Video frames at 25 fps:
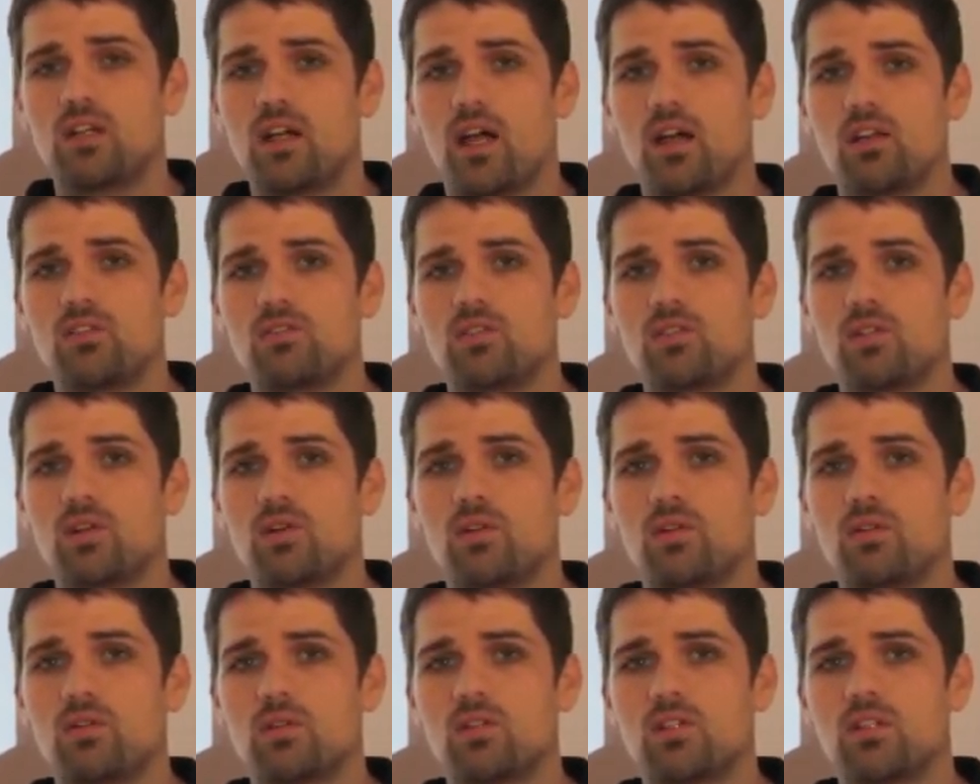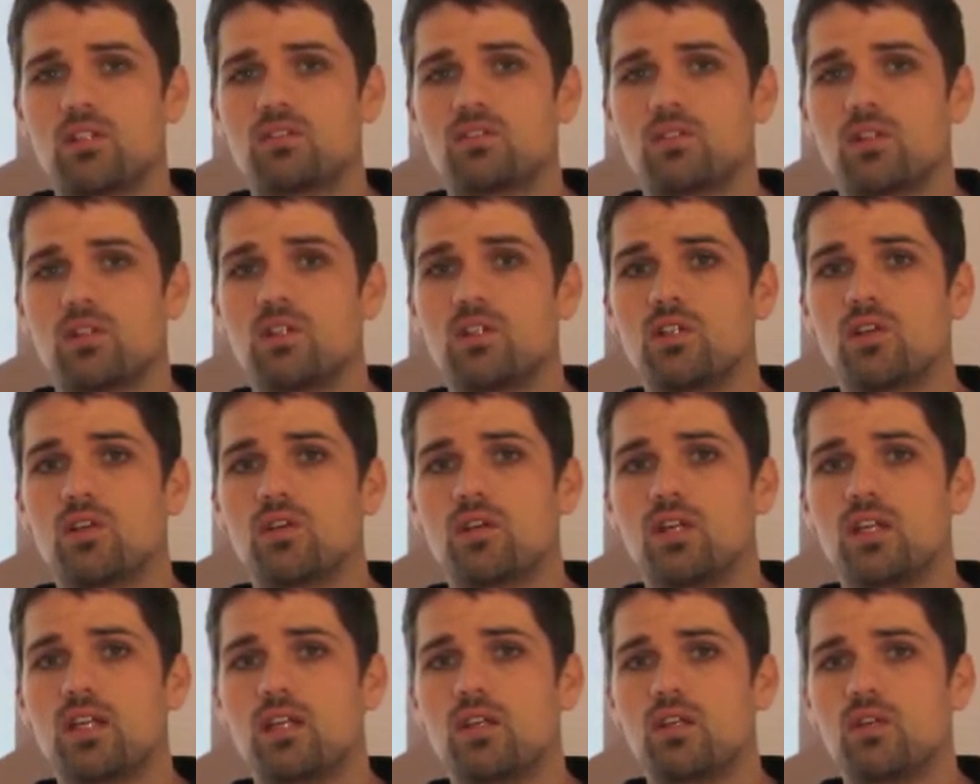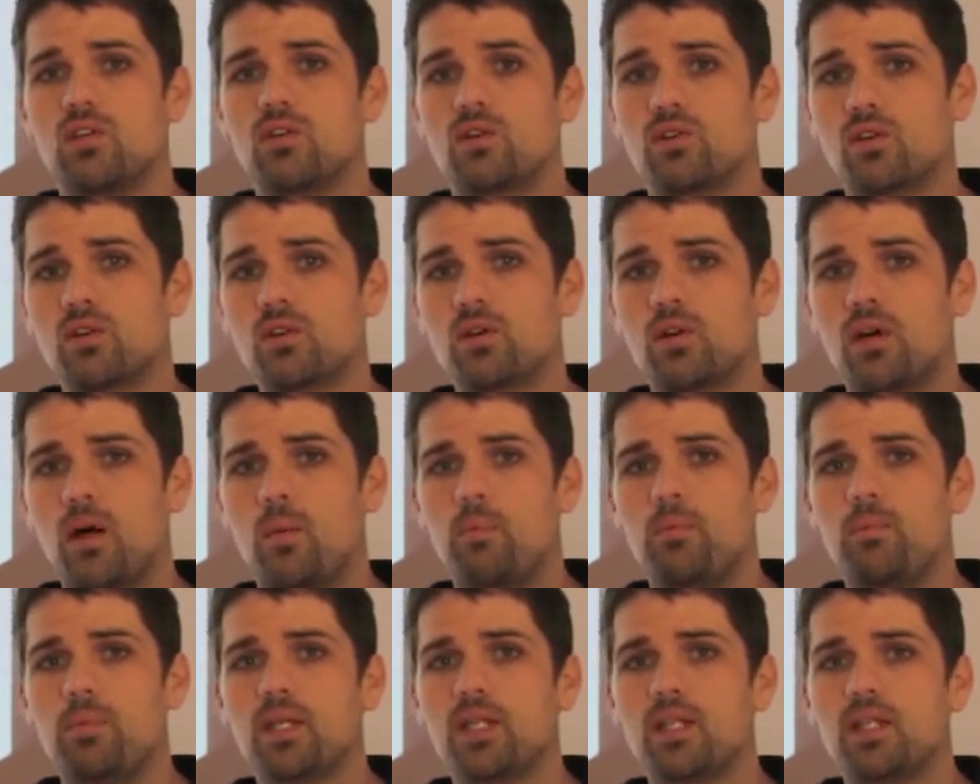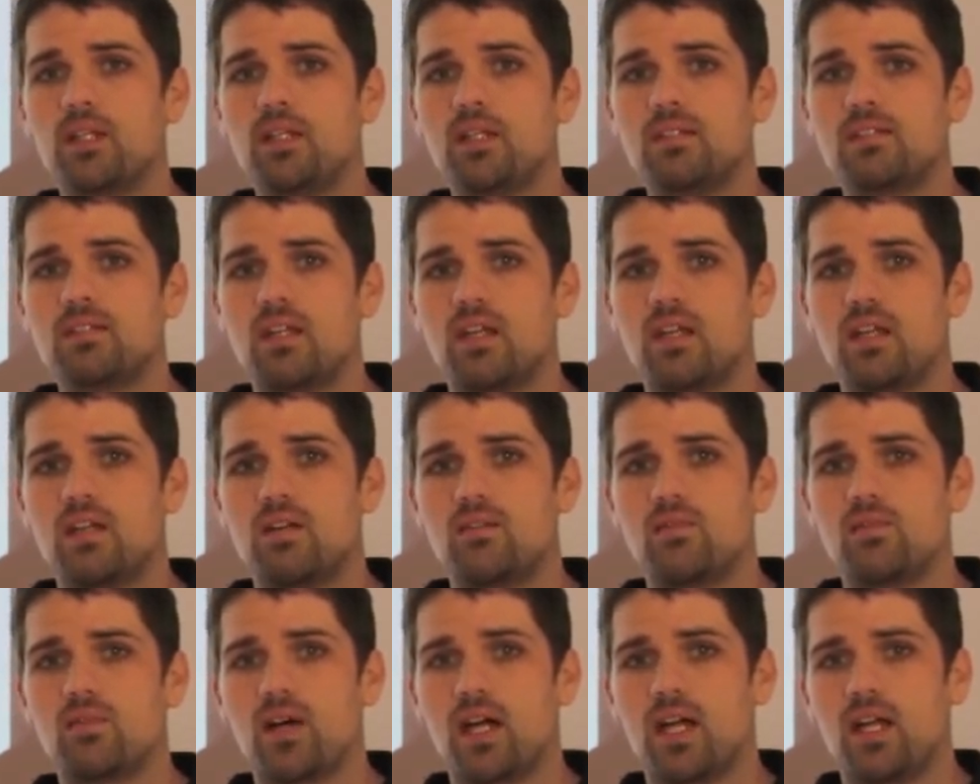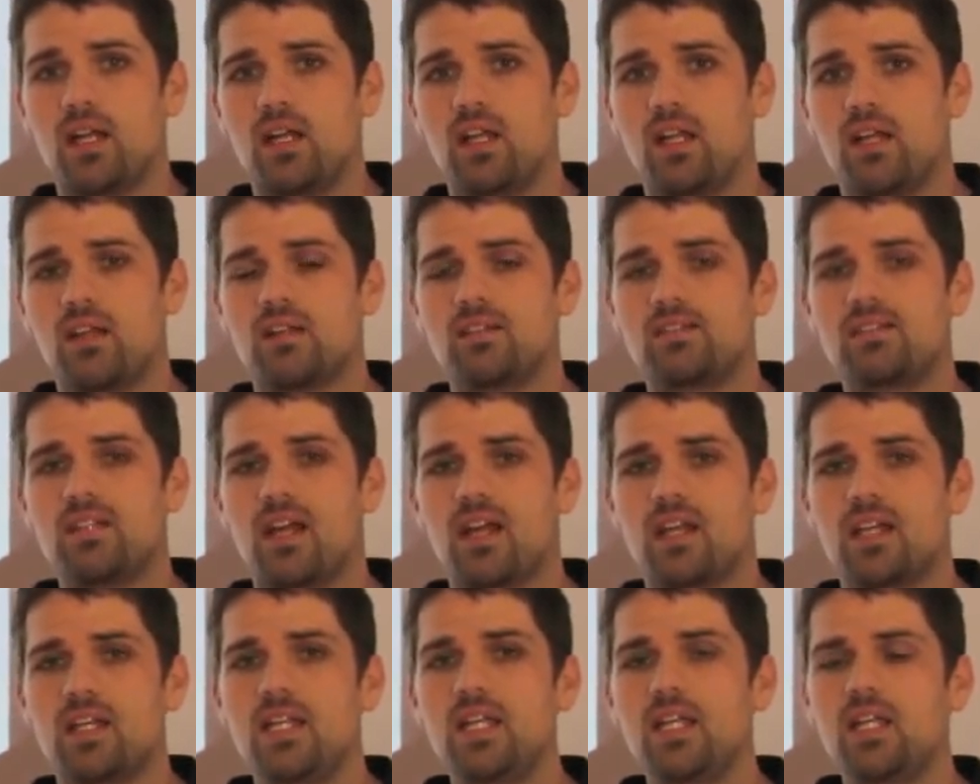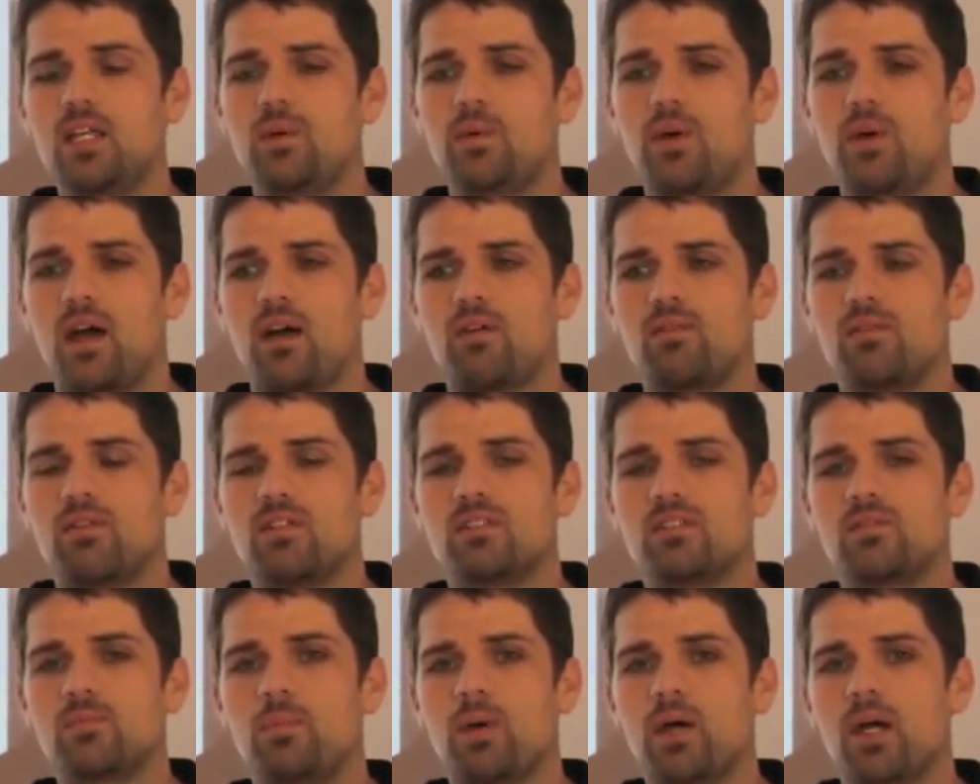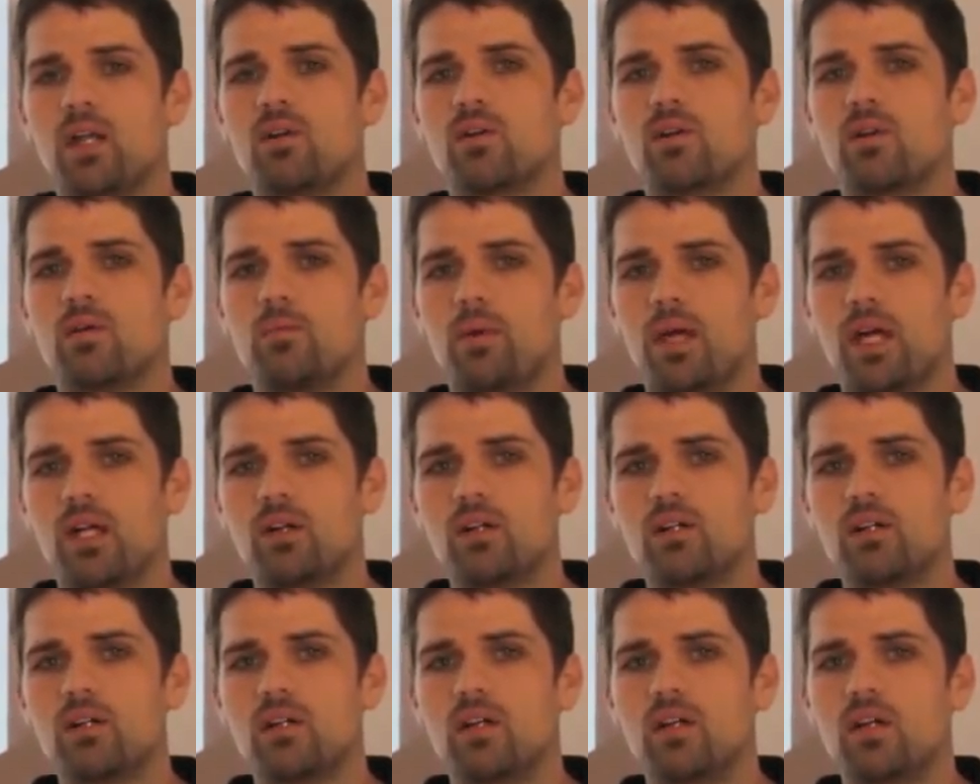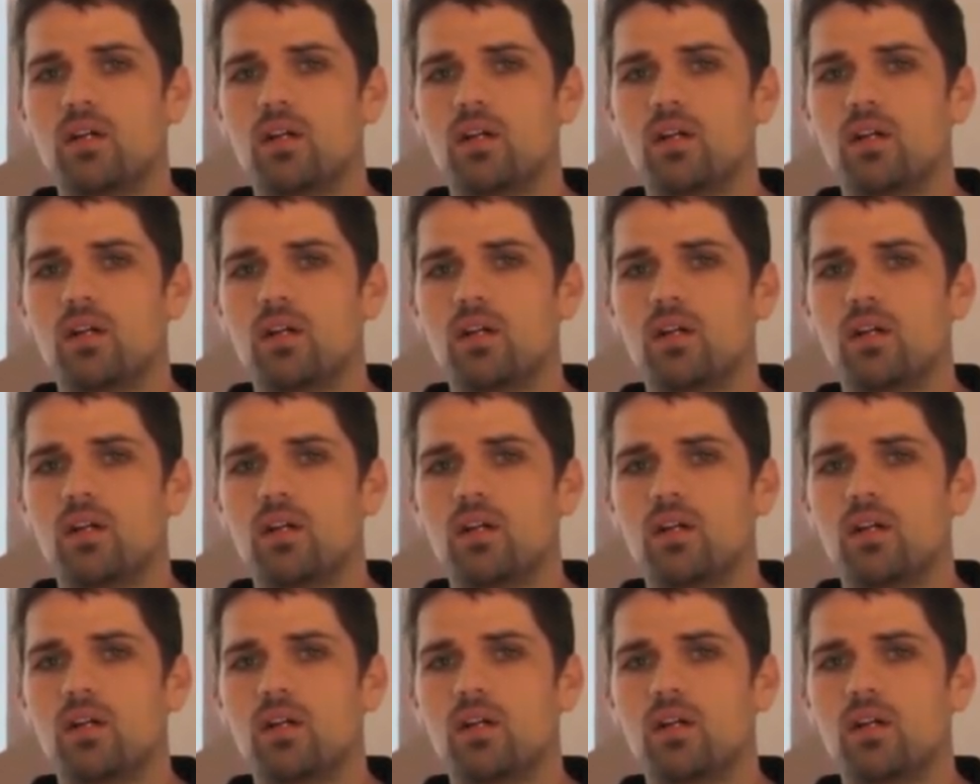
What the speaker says: as you go through this so that your ability to invite and the technique you have is better and better.